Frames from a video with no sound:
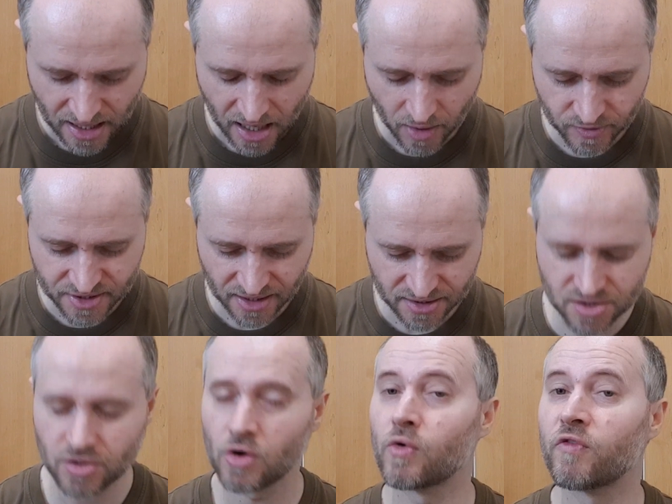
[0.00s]
How is that?
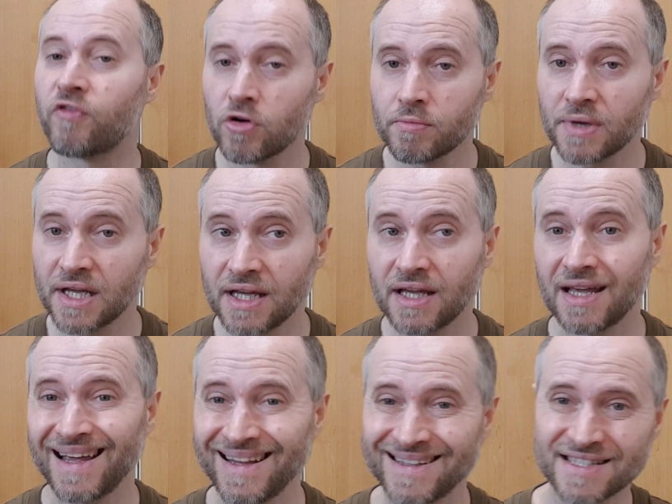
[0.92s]
So for me,
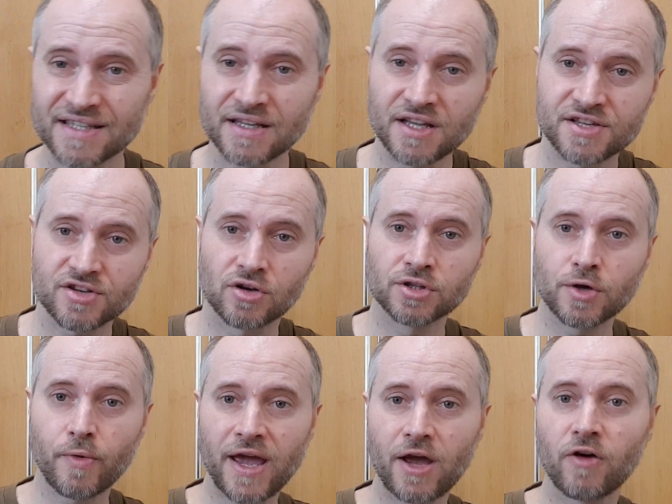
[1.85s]
it's on the
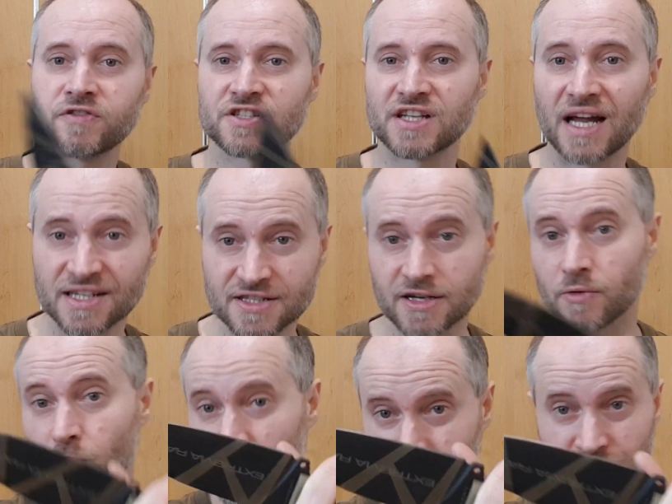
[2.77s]
way of slicer,
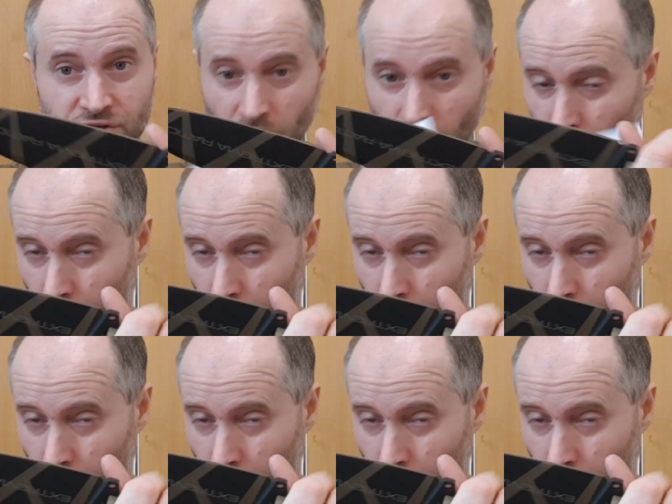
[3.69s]
which